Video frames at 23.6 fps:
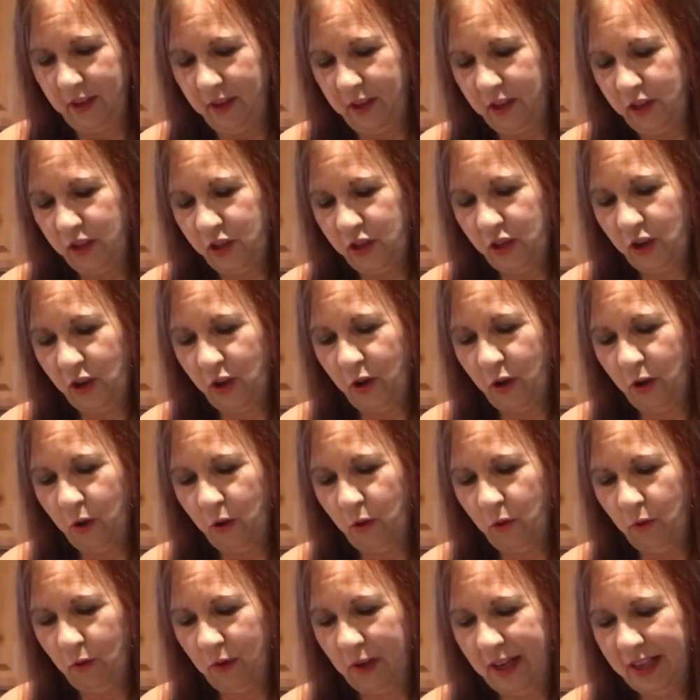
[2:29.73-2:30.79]

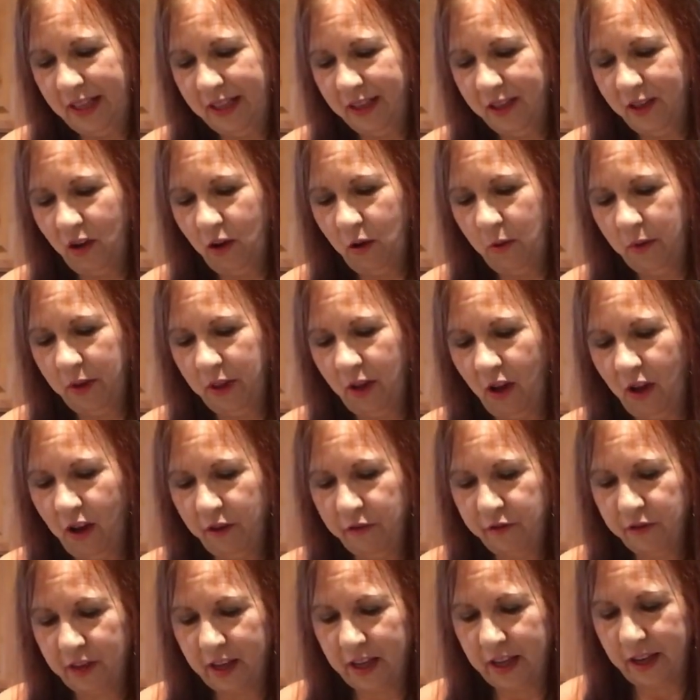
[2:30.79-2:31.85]
So let's start with
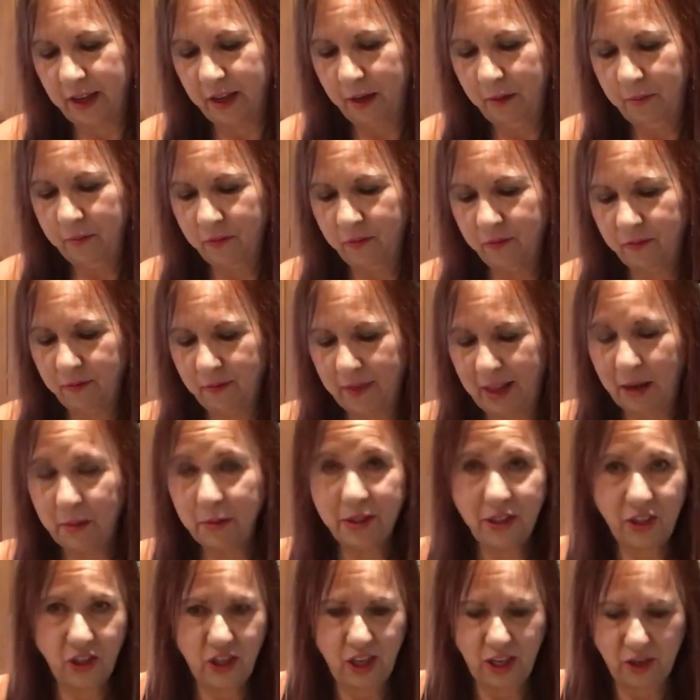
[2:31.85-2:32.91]
1/2 cup. That
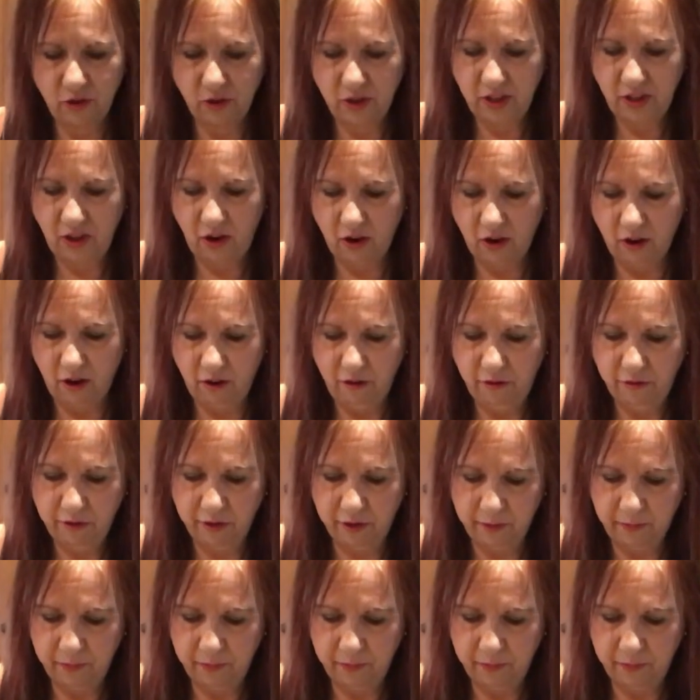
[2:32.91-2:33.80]
was a generous half.